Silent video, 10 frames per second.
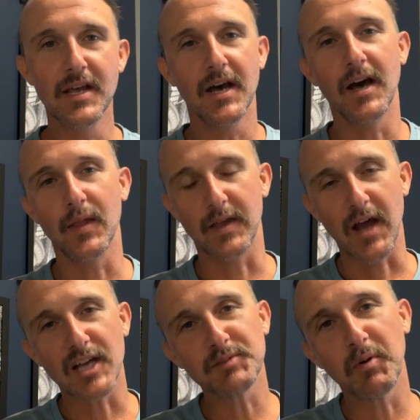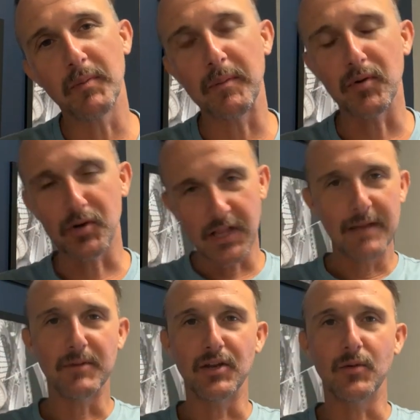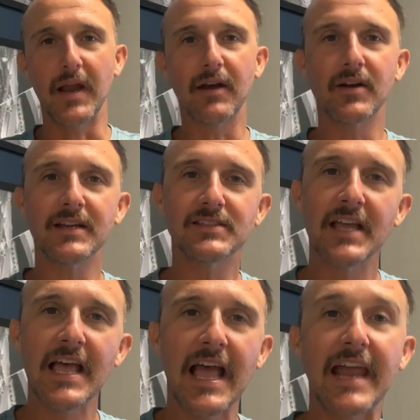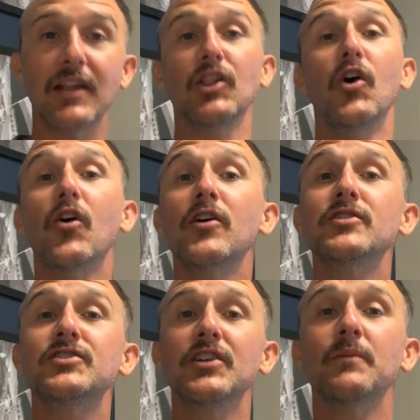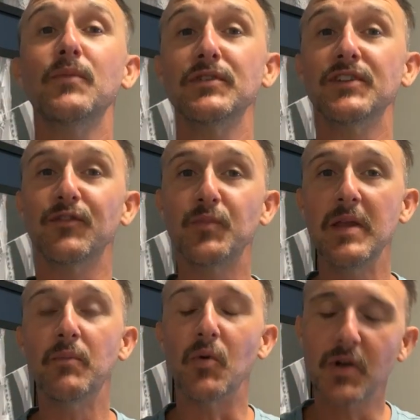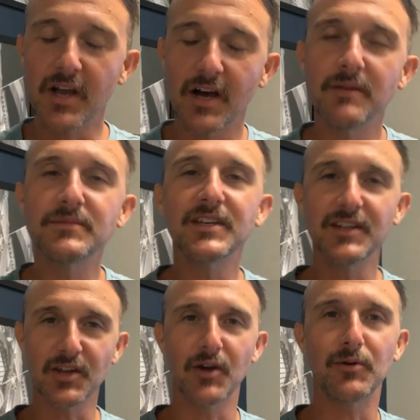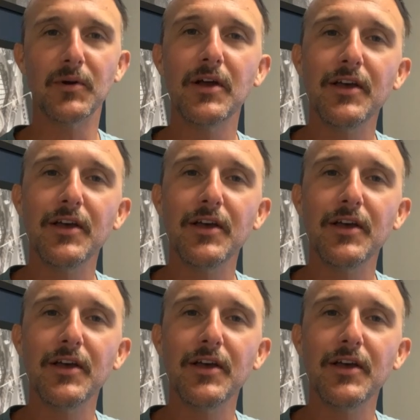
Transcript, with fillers: uh, the gospel be proclaimed in new areas, and large numbers of people come to know